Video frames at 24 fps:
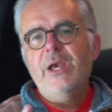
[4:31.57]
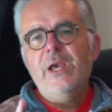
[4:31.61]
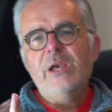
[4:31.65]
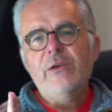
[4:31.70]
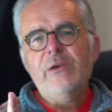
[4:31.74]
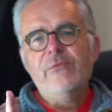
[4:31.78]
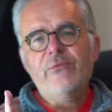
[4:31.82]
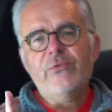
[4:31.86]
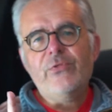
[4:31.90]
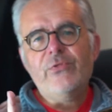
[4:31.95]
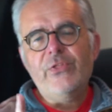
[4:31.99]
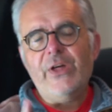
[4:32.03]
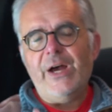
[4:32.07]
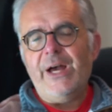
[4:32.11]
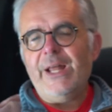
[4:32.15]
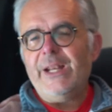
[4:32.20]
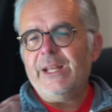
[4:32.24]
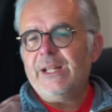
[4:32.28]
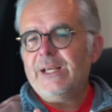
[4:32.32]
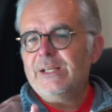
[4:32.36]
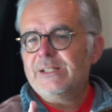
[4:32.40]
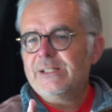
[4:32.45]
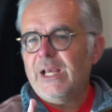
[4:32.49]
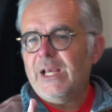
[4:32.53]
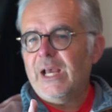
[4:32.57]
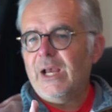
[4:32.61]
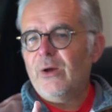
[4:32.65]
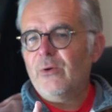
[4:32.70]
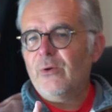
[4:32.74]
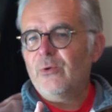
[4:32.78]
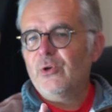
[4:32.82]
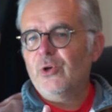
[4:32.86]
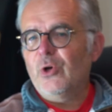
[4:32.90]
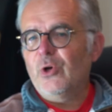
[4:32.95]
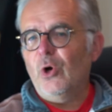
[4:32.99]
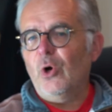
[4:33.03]
If that is how
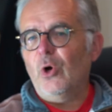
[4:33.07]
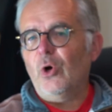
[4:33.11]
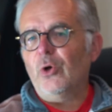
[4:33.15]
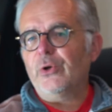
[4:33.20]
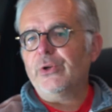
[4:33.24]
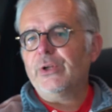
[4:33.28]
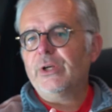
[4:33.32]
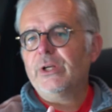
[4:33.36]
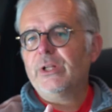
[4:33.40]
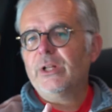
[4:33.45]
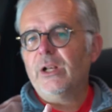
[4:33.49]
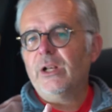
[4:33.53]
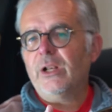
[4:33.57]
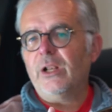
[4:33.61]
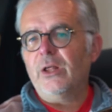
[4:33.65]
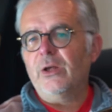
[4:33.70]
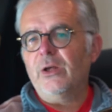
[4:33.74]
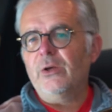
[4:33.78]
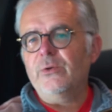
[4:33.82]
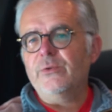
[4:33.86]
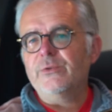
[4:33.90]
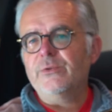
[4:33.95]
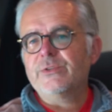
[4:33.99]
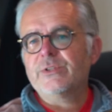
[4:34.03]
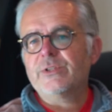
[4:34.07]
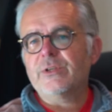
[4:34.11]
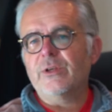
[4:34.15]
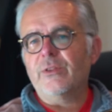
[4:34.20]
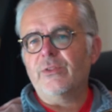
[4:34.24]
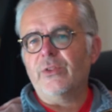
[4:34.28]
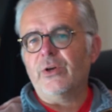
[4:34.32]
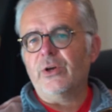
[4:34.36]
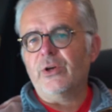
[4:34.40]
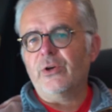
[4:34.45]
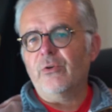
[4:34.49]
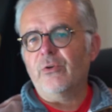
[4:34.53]
God clothes
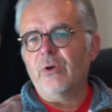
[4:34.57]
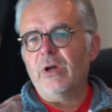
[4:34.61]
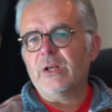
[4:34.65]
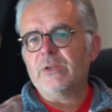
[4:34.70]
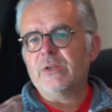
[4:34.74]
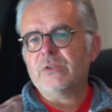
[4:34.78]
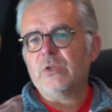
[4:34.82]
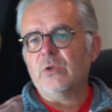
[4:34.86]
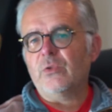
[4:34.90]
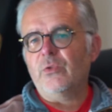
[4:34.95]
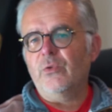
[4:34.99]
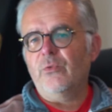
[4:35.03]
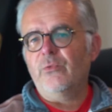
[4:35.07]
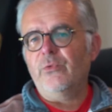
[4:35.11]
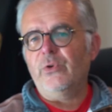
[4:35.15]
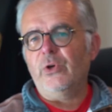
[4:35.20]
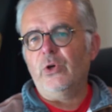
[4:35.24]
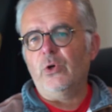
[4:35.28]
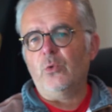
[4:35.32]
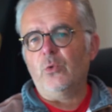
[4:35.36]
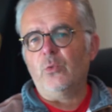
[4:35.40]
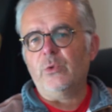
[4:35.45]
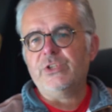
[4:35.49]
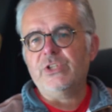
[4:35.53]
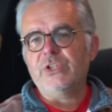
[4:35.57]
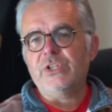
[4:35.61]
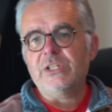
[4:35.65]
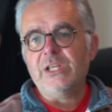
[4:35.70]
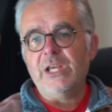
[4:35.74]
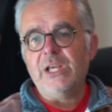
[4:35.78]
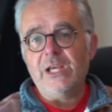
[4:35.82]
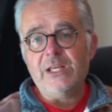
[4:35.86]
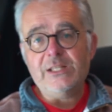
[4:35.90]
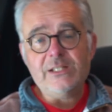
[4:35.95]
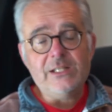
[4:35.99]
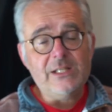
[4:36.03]
the grass of the field, which is
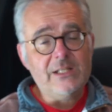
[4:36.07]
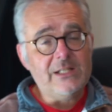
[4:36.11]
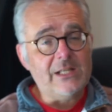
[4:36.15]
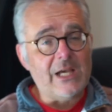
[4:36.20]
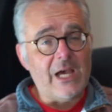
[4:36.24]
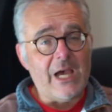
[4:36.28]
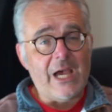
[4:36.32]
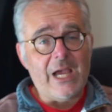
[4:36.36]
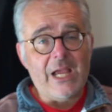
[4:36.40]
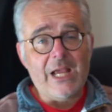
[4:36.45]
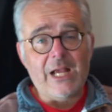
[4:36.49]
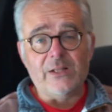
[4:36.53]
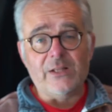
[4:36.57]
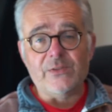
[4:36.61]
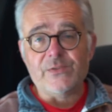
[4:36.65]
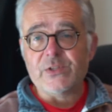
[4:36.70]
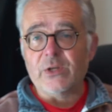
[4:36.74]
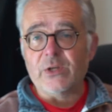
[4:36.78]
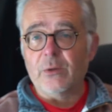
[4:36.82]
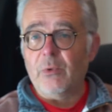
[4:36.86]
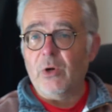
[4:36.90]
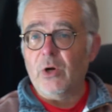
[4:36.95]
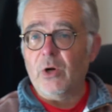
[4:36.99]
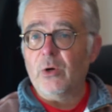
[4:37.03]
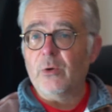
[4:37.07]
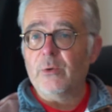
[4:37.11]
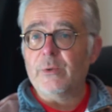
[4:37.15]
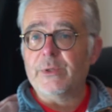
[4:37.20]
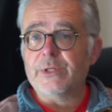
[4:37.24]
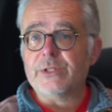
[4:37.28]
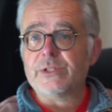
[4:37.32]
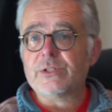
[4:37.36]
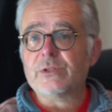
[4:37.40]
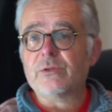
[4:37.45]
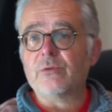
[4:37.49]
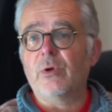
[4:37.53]
here today and tomorrow
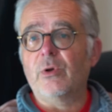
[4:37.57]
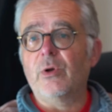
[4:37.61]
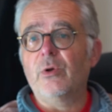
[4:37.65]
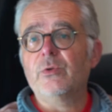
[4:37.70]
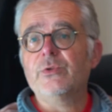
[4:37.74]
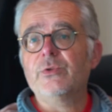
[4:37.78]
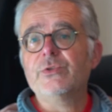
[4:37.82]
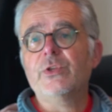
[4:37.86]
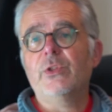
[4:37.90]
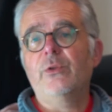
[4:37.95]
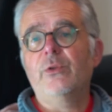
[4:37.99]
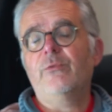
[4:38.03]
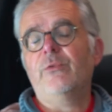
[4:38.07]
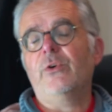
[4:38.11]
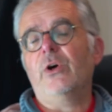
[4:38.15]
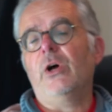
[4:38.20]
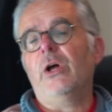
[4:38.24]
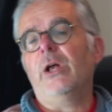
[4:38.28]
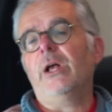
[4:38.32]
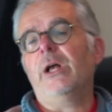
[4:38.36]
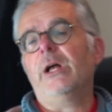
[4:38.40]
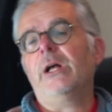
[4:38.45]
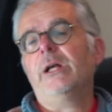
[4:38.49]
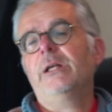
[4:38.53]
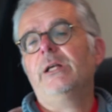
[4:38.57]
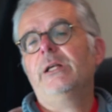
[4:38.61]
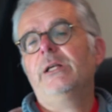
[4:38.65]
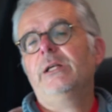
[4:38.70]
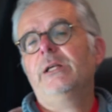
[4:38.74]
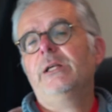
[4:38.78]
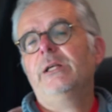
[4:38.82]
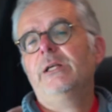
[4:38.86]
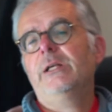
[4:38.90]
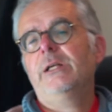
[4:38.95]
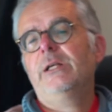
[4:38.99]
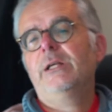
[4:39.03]
is thrown onto the fire,
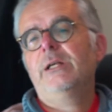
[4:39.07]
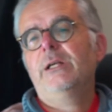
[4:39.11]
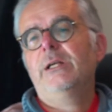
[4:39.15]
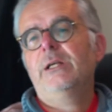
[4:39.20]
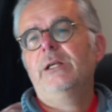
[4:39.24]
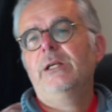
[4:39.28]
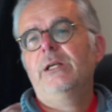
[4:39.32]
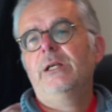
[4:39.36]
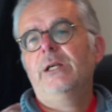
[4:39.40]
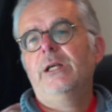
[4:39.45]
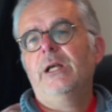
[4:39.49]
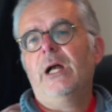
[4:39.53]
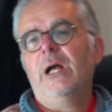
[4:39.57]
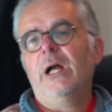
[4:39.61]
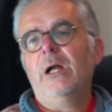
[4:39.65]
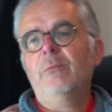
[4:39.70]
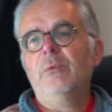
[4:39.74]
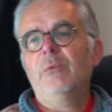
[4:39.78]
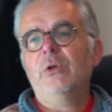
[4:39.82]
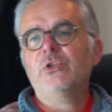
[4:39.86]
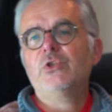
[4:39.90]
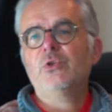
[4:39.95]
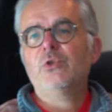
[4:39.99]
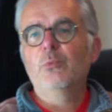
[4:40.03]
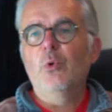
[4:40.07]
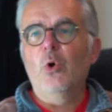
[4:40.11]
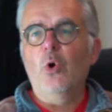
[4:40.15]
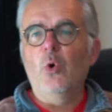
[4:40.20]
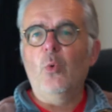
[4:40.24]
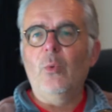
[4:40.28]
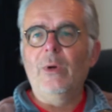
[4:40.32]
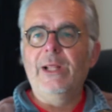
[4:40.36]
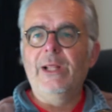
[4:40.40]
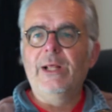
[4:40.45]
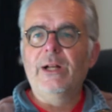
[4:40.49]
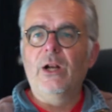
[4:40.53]
how much
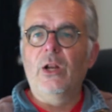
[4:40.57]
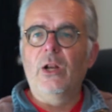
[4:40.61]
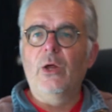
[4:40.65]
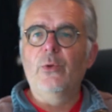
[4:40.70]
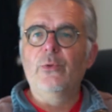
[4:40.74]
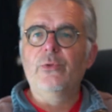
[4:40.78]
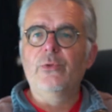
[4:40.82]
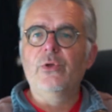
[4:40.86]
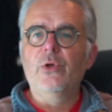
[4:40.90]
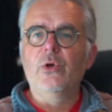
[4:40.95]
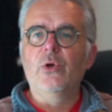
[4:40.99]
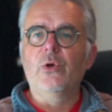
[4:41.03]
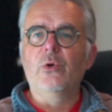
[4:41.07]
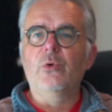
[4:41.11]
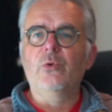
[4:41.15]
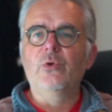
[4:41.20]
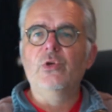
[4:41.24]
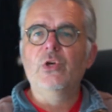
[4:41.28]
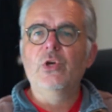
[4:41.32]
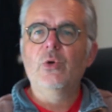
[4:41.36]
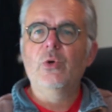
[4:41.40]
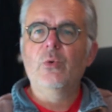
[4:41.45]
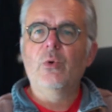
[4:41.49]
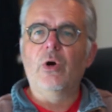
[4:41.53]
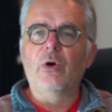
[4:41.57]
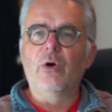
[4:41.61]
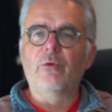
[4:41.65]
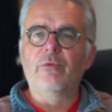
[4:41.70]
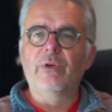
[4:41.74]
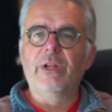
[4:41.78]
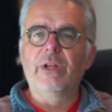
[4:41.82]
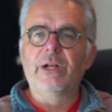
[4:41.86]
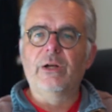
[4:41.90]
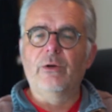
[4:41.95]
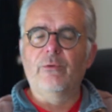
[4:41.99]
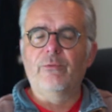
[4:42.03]
more will he clothe you, you of
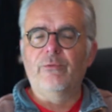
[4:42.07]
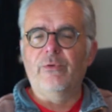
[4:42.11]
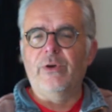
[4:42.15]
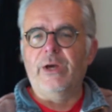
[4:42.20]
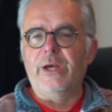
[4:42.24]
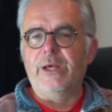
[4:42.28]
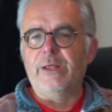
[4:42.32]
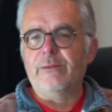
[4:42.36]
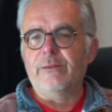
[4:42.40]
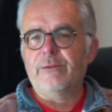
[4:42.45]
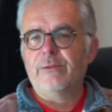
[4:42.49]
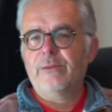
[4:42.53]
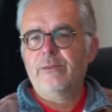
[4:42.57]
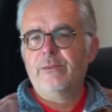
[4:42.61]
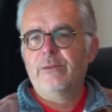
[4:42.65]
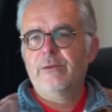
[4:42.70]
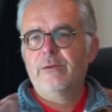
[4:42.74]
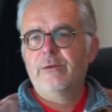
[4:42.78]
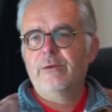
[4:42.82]
little faith?